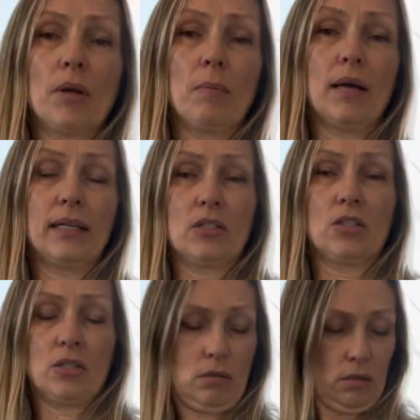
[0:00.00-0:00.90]
I might
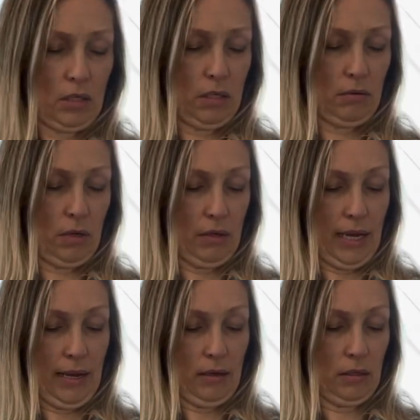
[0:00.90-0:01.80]
just, I don't know
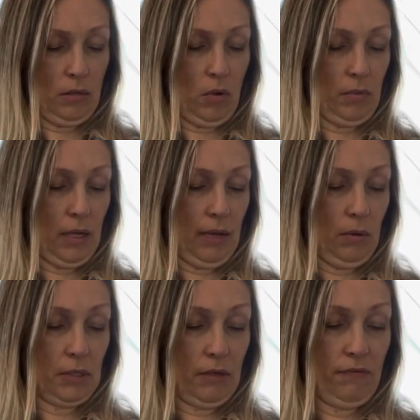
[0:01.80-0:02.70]
yet. I don't know how
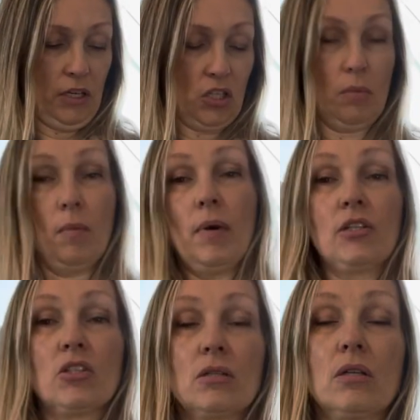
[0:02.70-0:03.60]
I'm going to finish them. I might
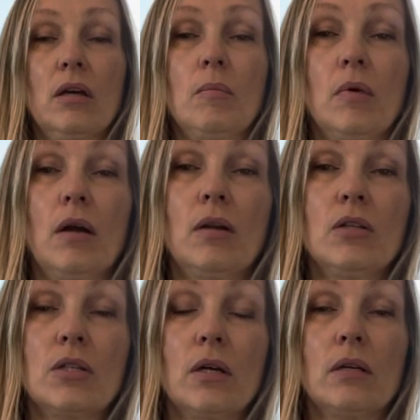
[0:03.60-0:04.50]
just turn them
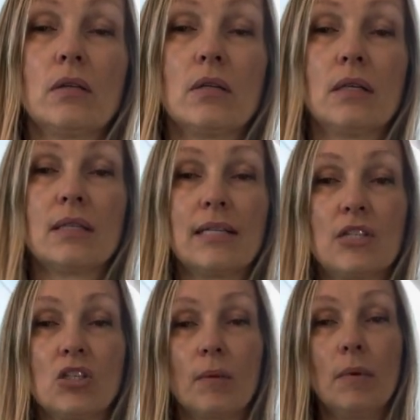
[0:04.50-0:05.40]
under and
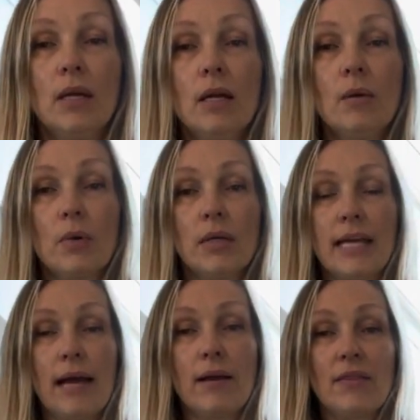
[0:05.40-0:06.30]
stitch them. But
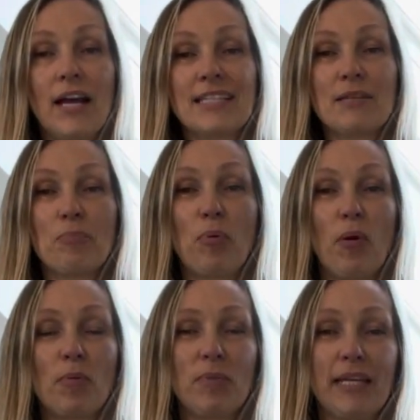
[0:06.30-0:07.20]
yeah, that's
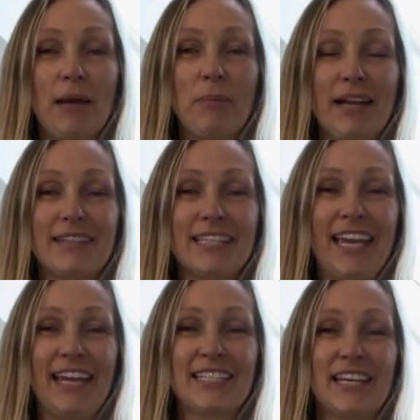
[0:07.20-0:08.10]
probably about
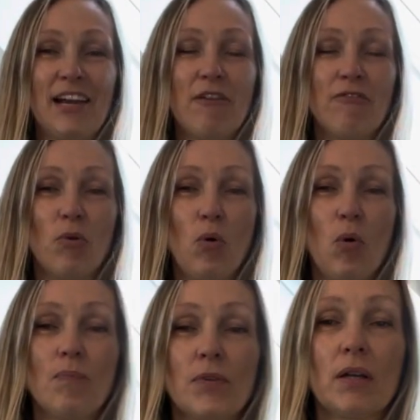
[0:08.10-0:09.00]
it
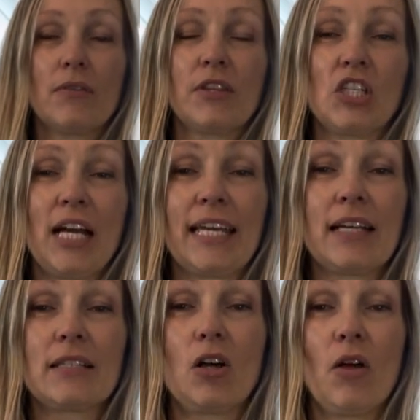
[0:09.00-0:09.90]
for the jacket
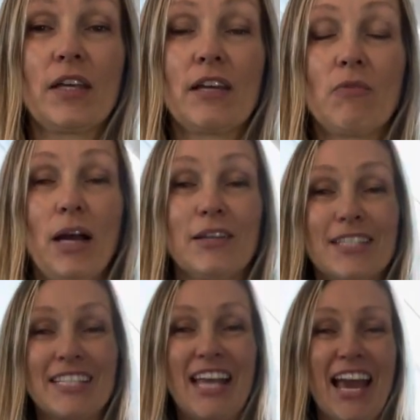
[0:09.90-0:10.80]
because I can't think of what else
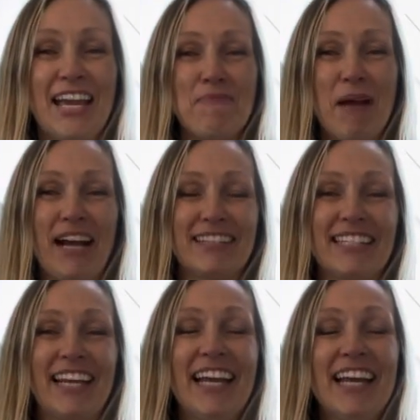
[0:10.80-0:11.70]
to say about
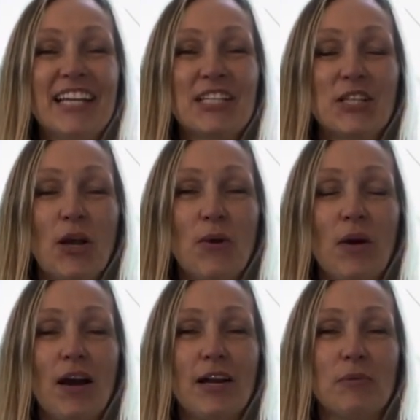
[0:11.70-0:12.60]
it. So
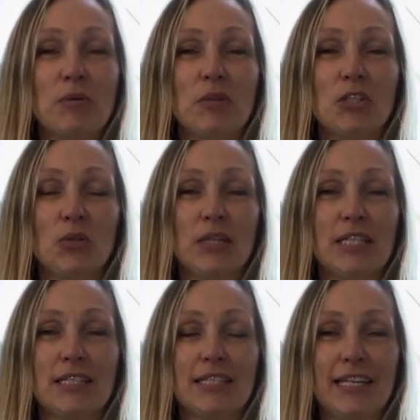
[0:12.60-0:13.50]
I hope you enjoyed
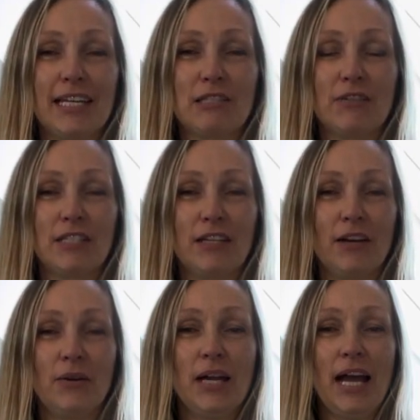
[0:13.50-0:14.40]
today's
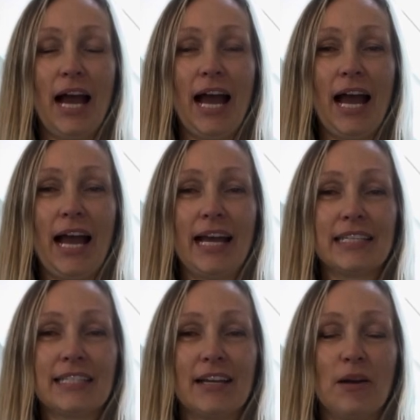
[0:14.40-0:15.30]
video,
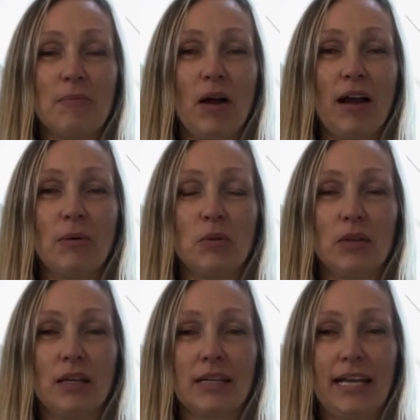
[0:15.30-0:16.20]
and I
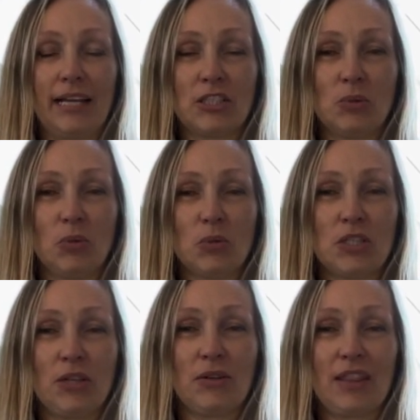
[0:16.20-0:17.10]
will catch you all
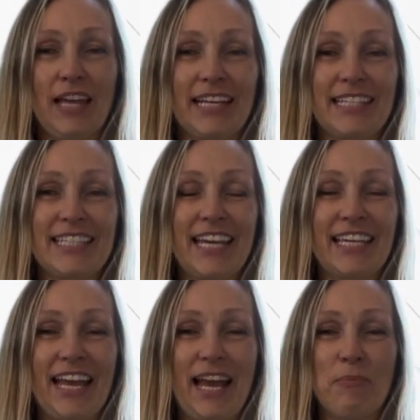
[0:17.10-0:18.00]
soon. Thanks. Take care.